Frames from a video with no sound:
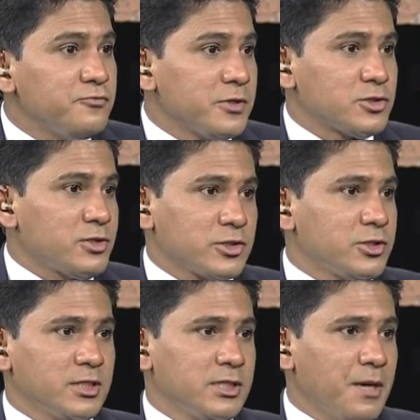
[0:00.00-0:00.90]

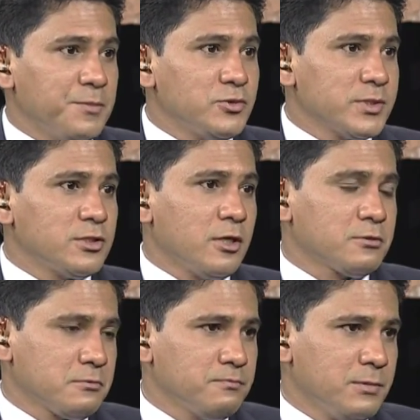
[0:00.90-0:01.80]
infrastructure, the damage was
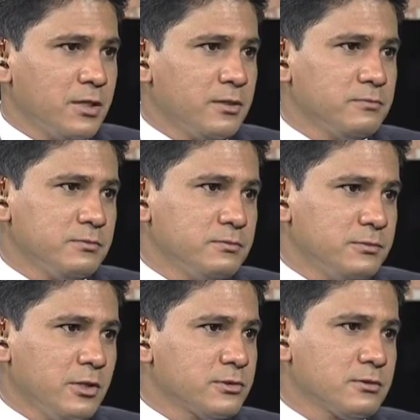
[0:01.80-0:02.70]
not, uh,
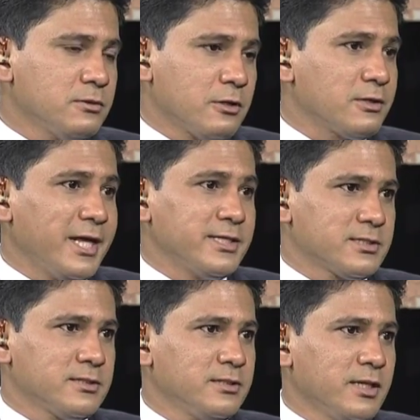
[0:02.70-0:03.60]
not, not,
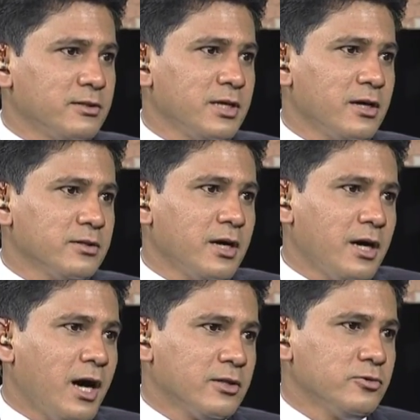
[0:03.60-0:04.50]
less than the uh,
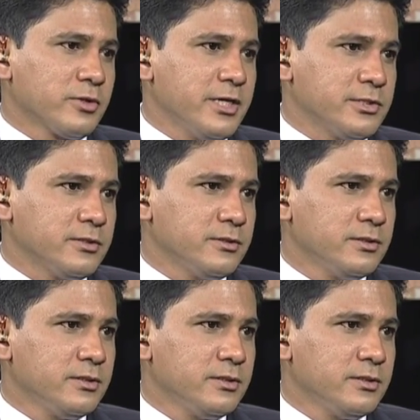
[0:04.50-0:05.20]
other occasion.